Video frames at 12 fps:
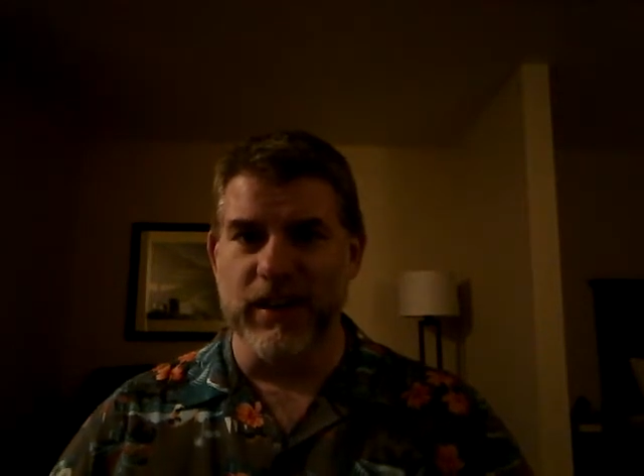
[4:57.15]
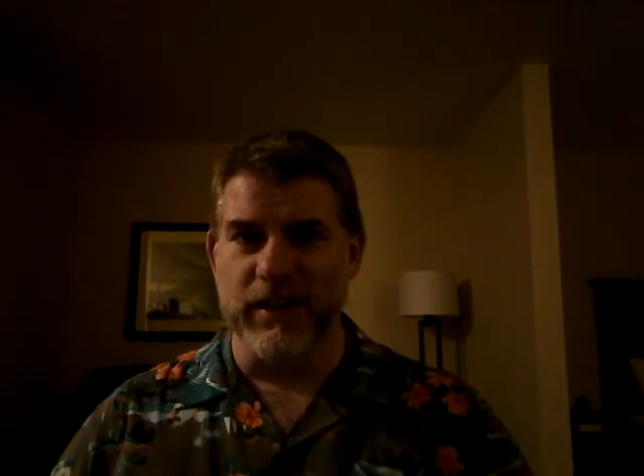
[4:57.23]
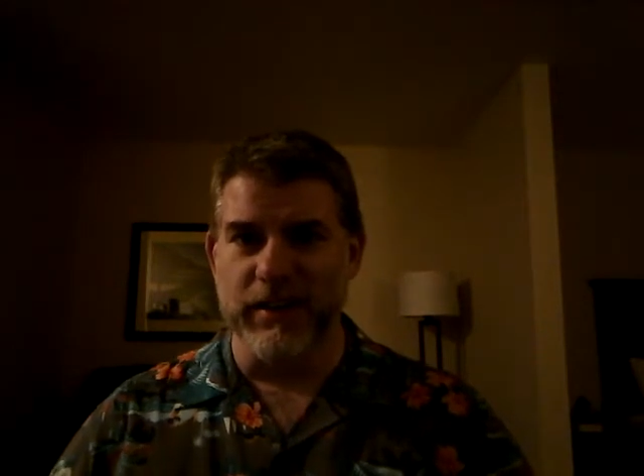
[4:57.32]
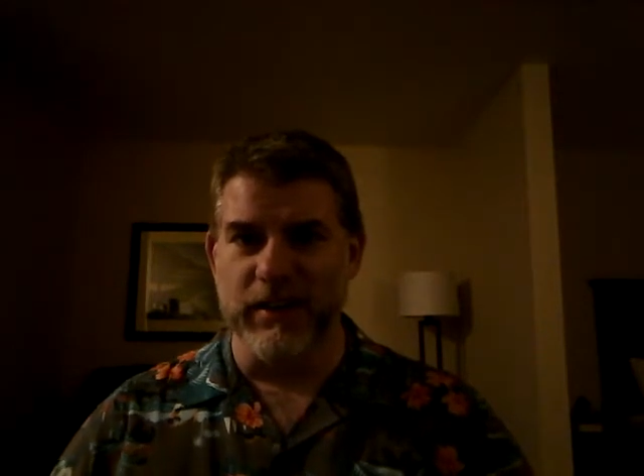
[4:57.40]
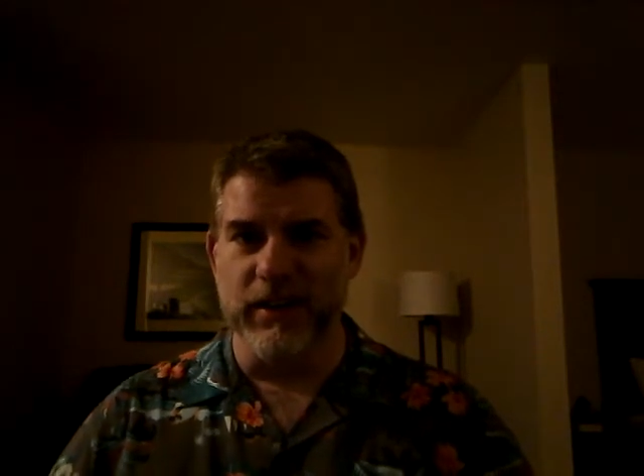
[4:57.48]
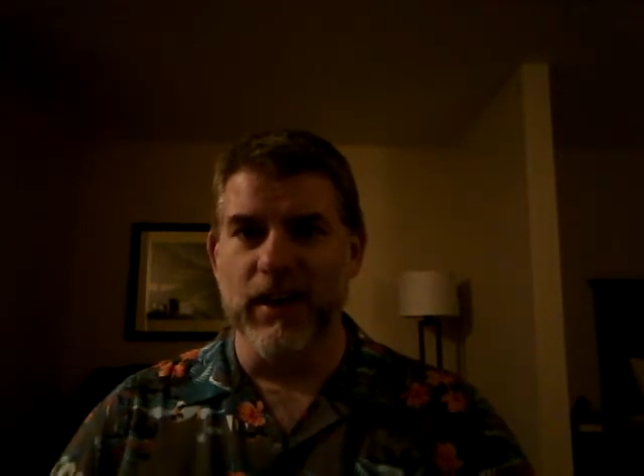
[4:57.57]

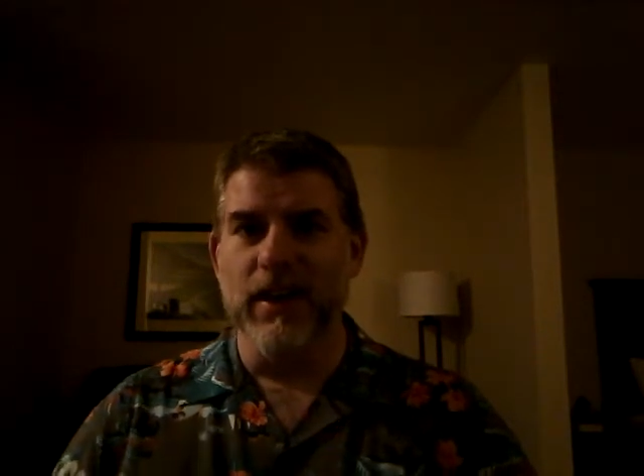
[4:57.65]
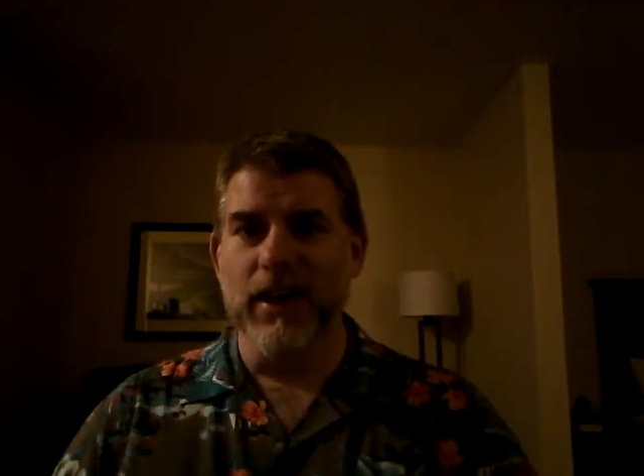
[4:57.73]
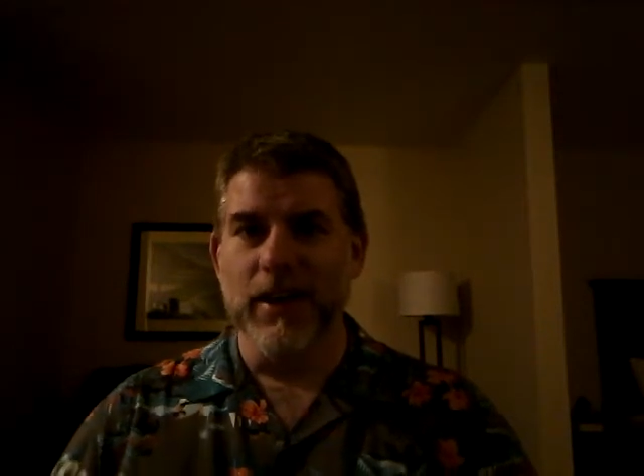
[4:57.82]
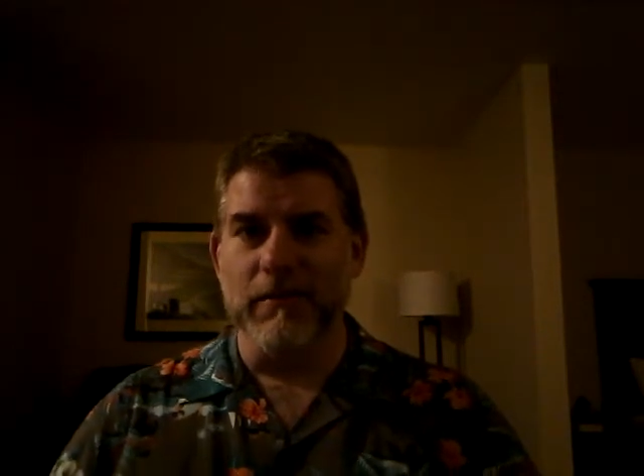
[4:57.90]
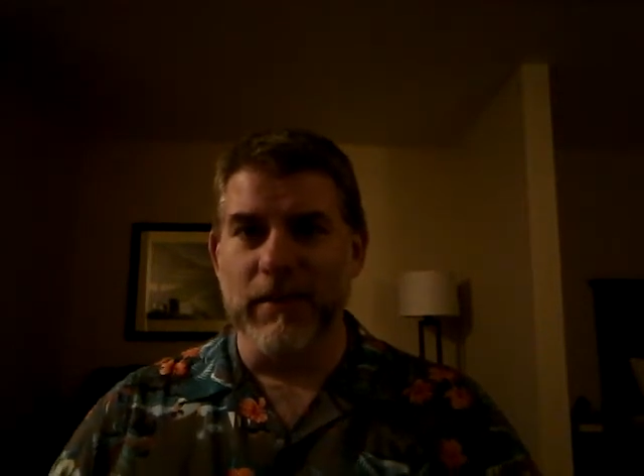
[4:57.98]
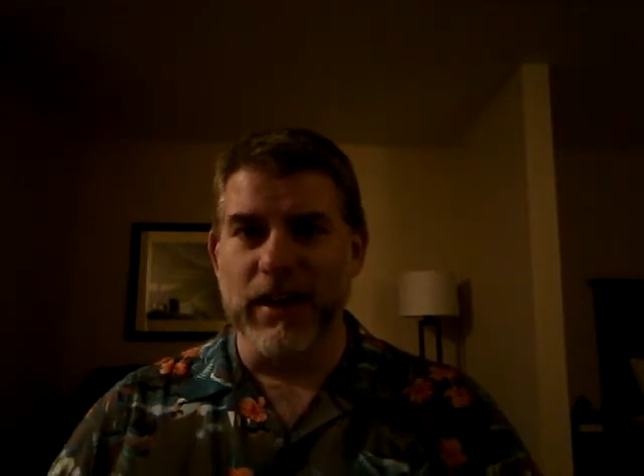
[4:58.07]
Getting to
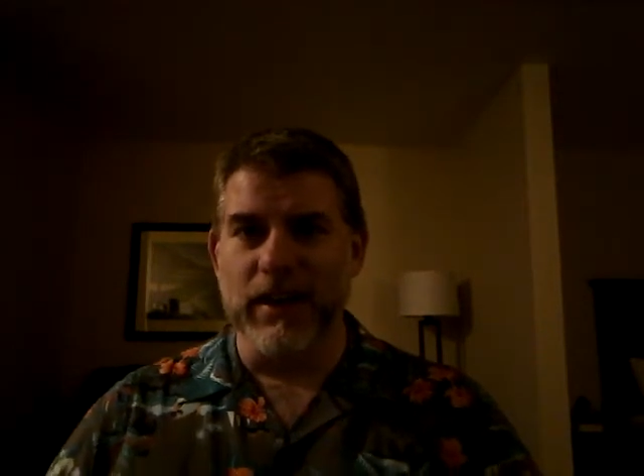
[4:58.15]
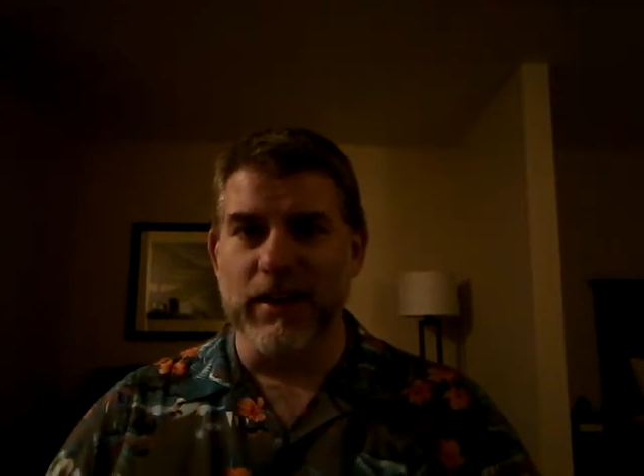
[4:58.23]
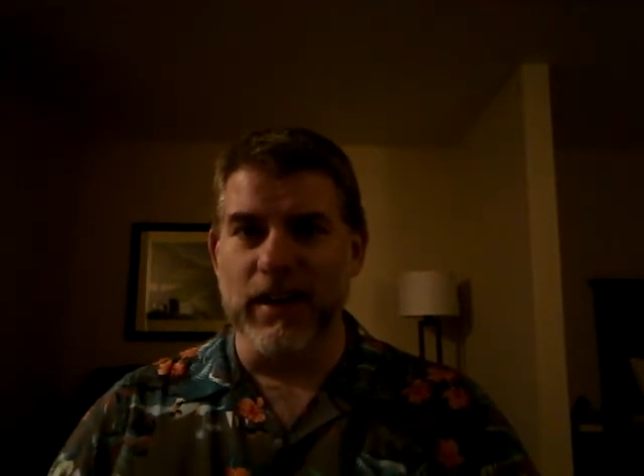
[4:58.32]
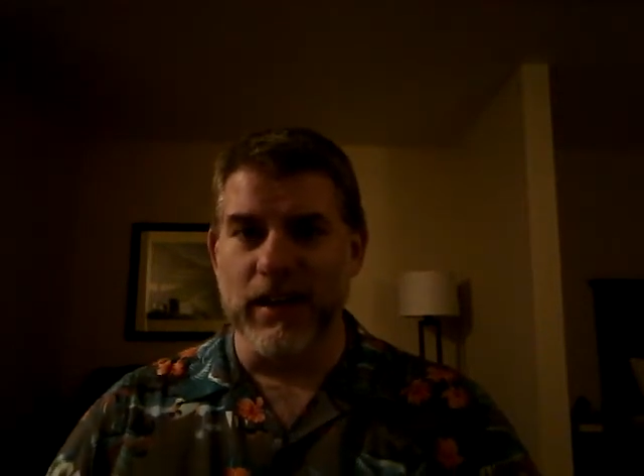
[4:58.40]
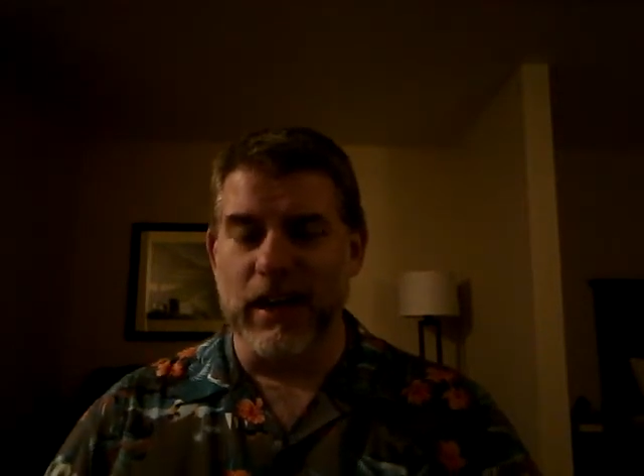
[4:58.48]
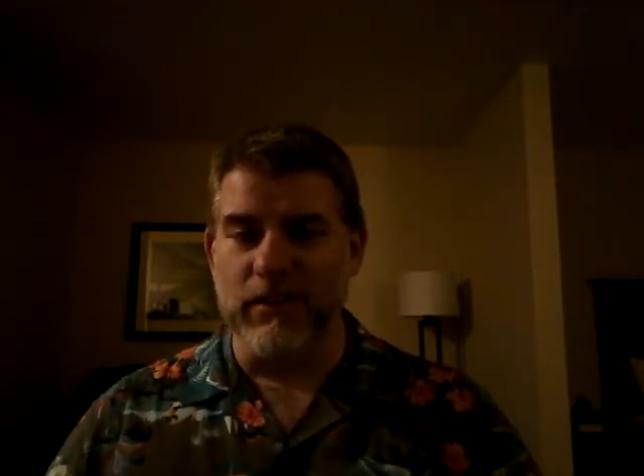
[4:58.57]
meet
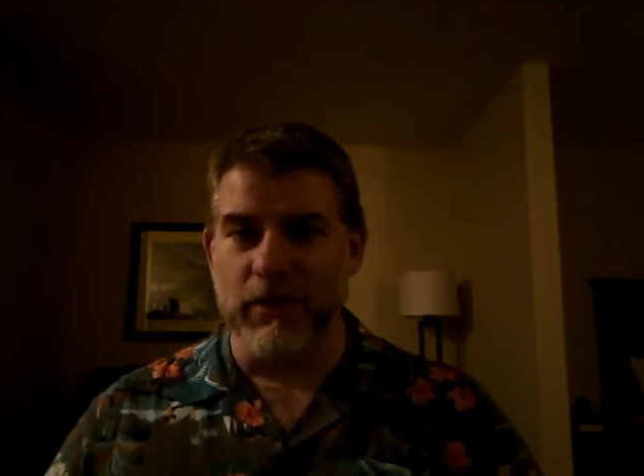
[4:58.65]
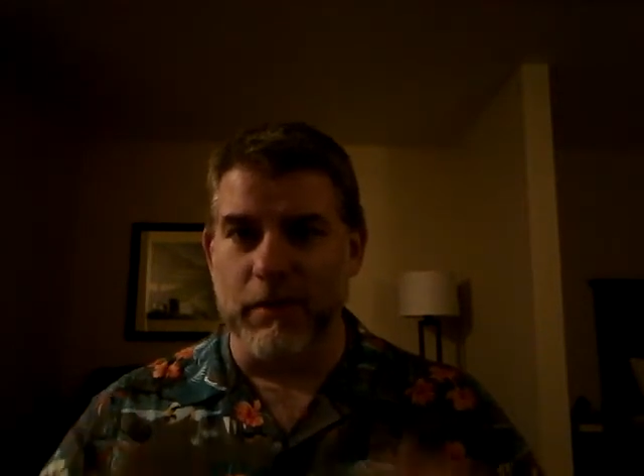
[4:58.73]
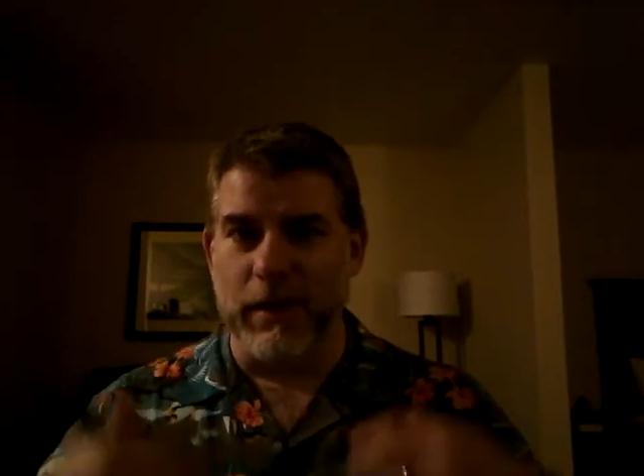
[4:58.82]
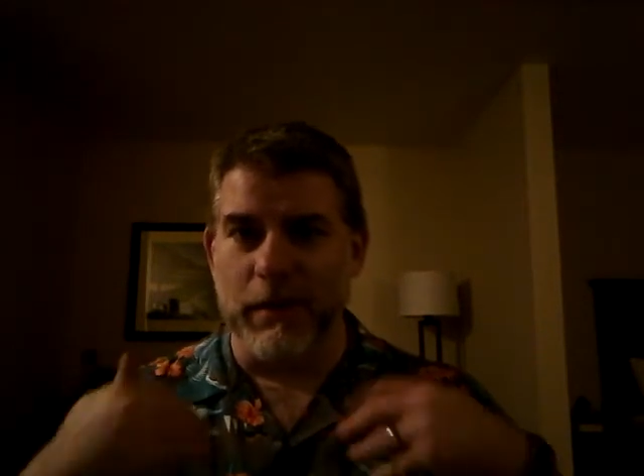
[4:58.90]
and connect with